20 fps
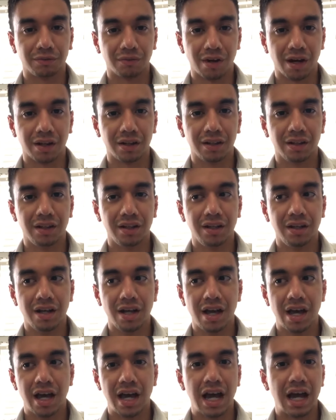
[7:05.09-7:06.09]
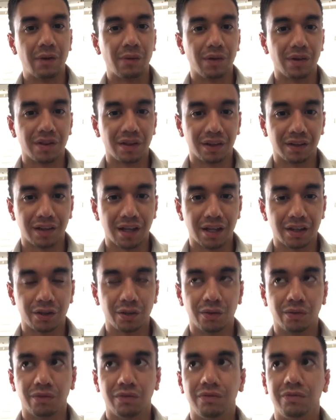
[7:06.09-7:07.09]
right? Everything that
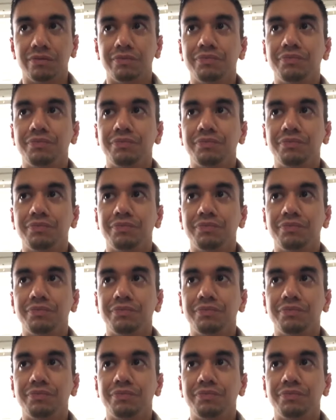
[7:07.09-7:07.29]
you've